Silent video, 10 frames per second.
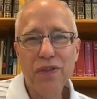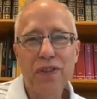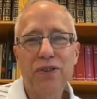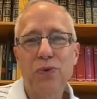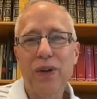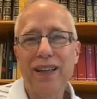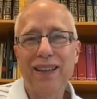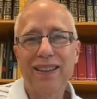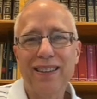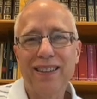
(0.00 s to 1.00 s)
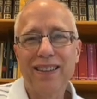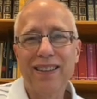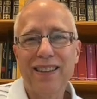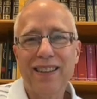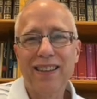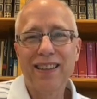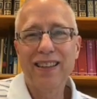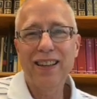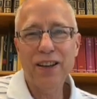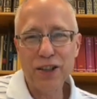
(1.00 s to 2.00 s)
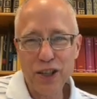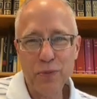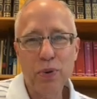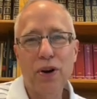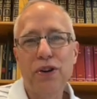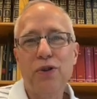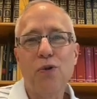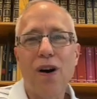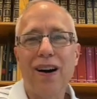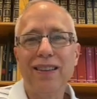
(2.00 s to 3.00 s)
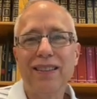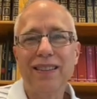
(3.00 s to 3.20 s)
this week. Let it spur you on.